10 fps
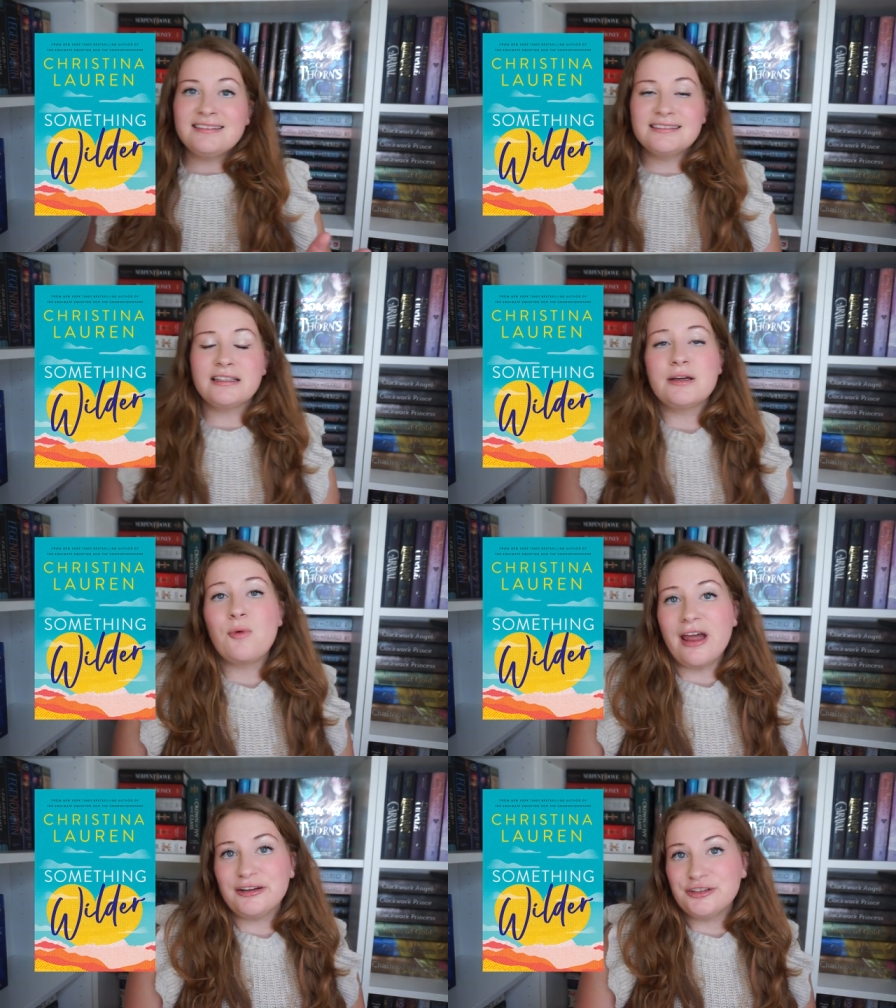Lily
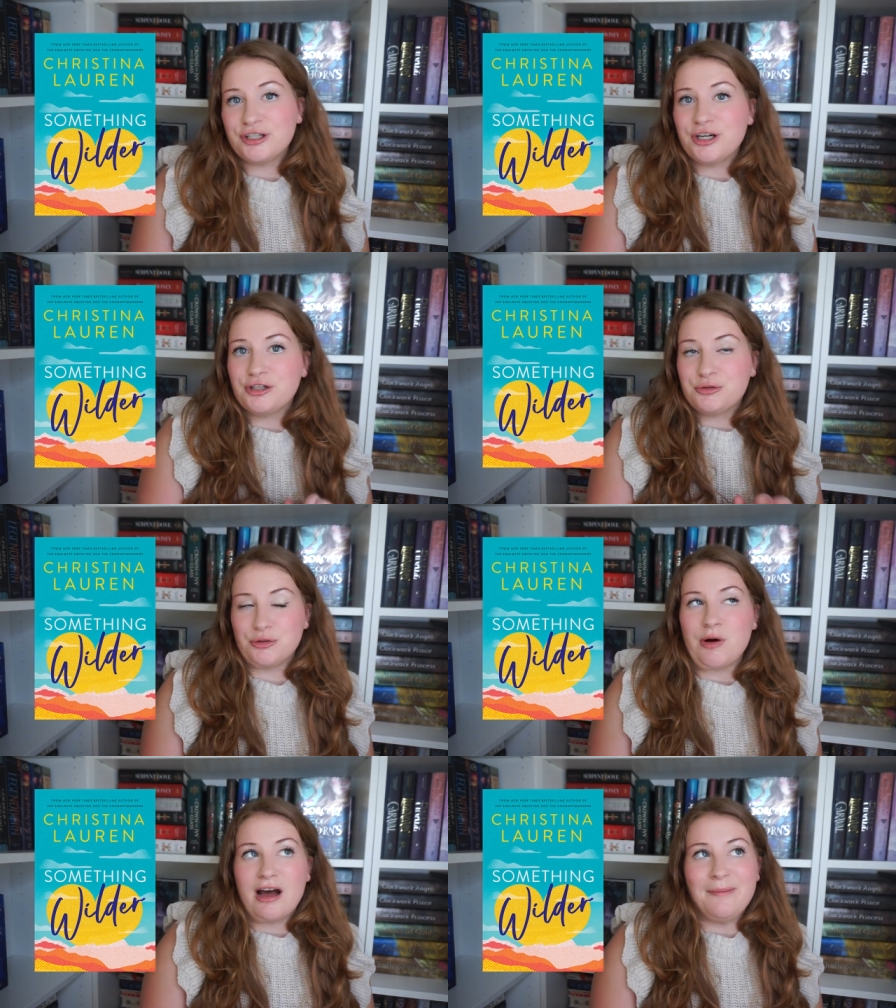Wilder
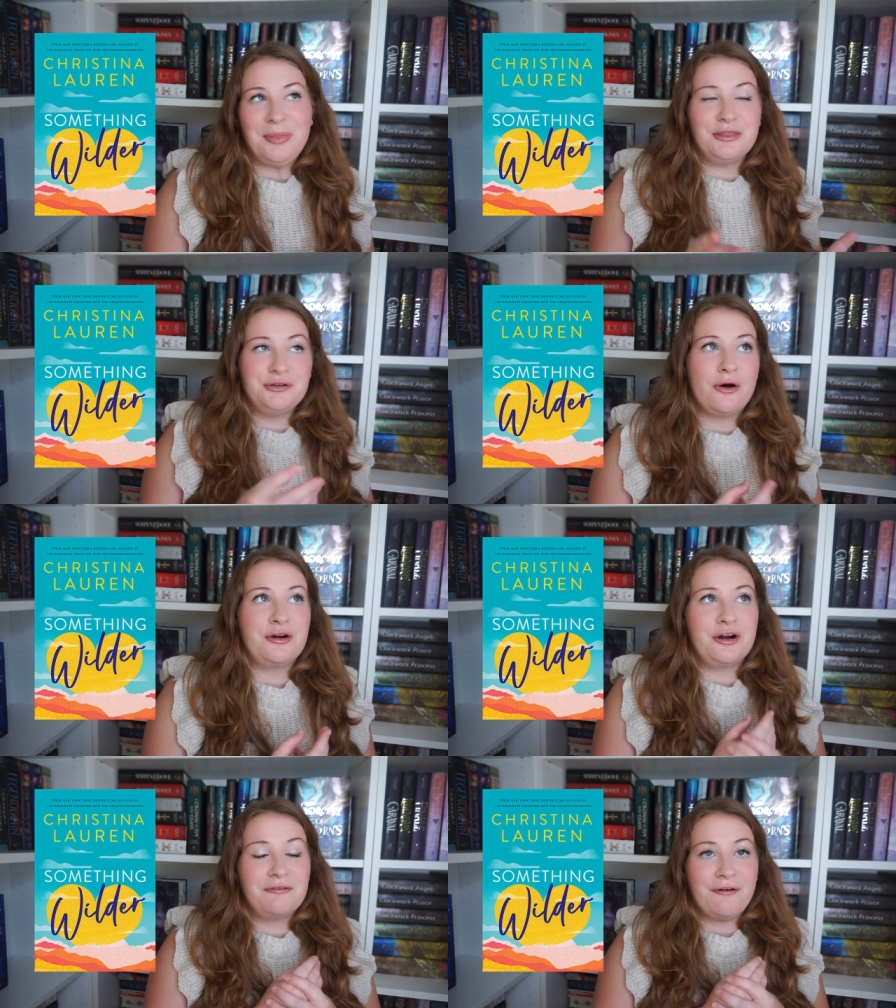grew up the
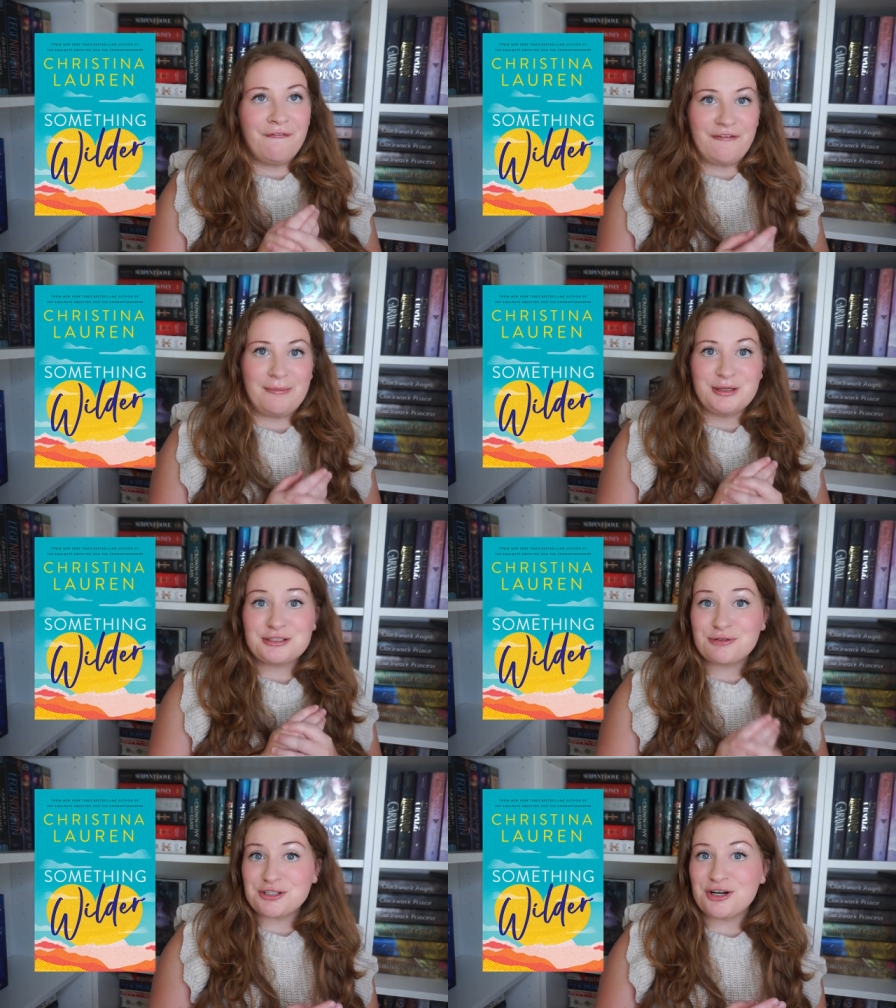daughter of a
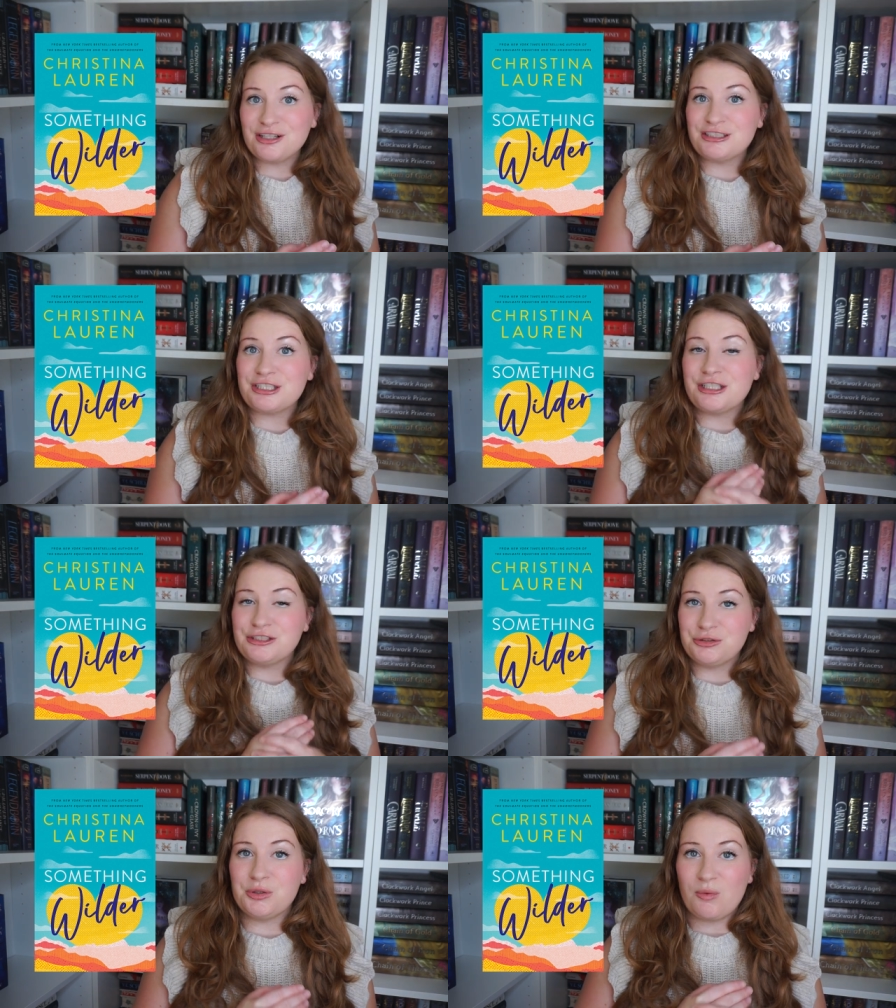famous treasure hunter,
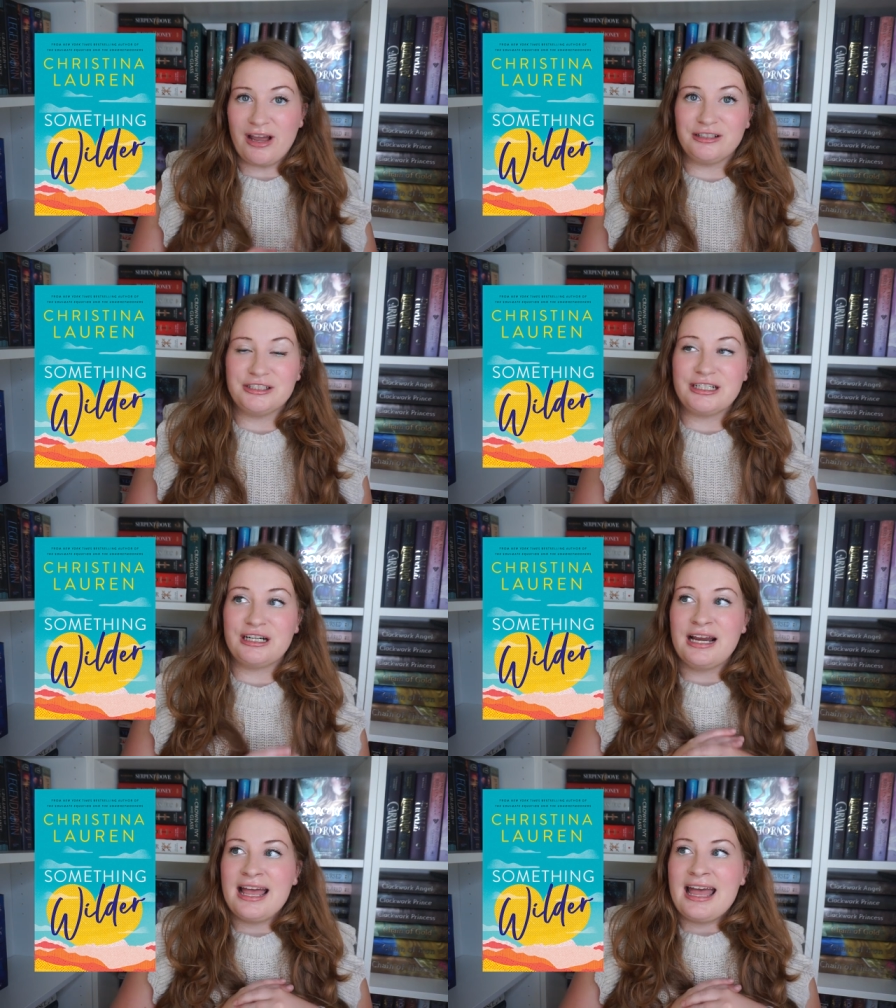Duke Wilder,